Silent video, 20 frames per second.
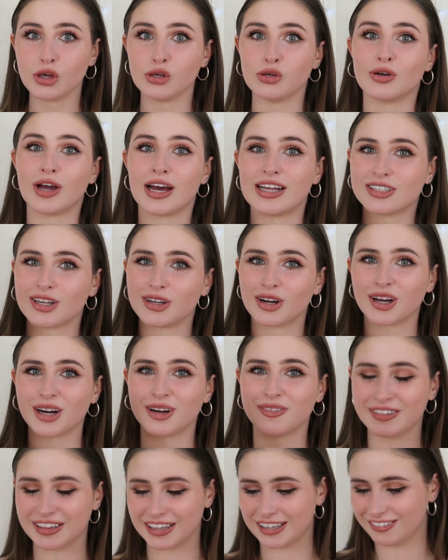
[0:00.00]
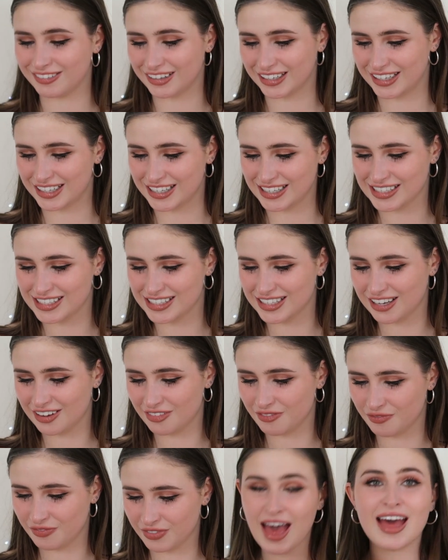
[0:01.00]
you guys are not gonna believe this.
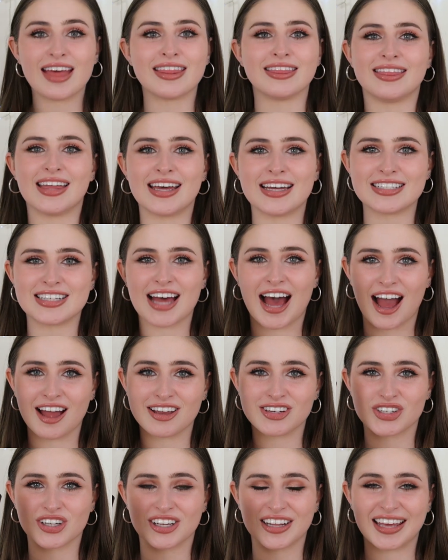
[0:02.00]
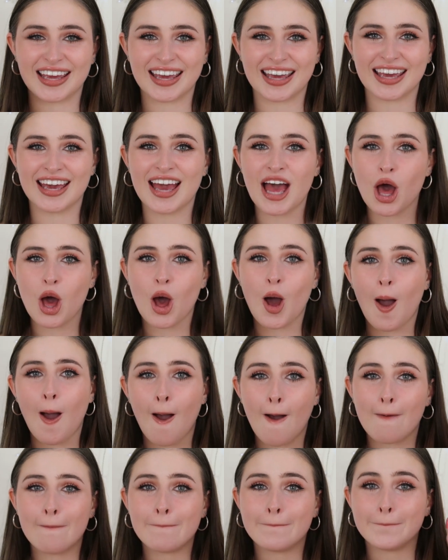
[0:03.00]
There's actually
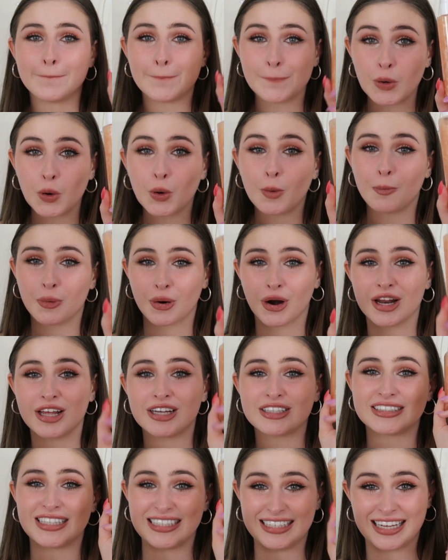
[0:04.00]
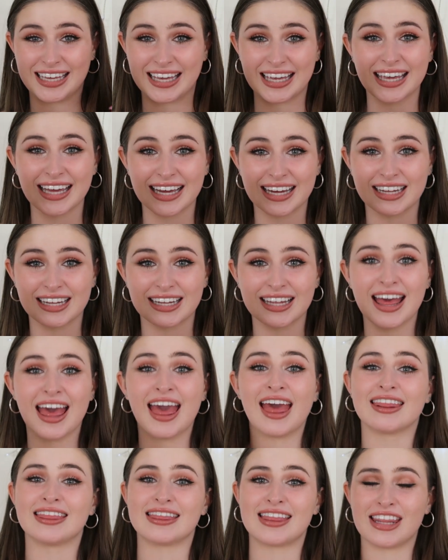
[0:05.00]
more product in here
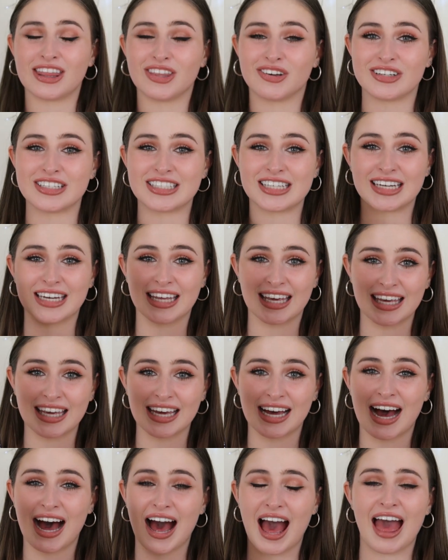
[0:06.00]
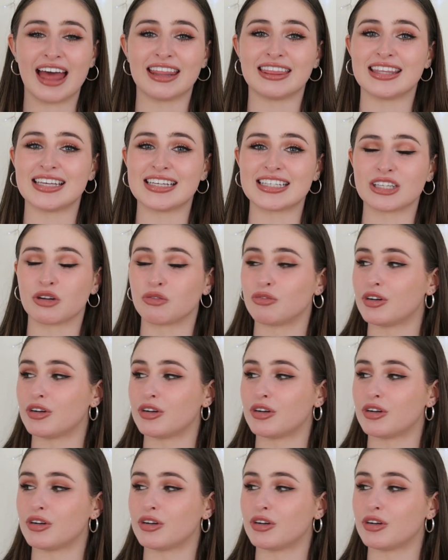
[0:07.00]
than there is in here, and this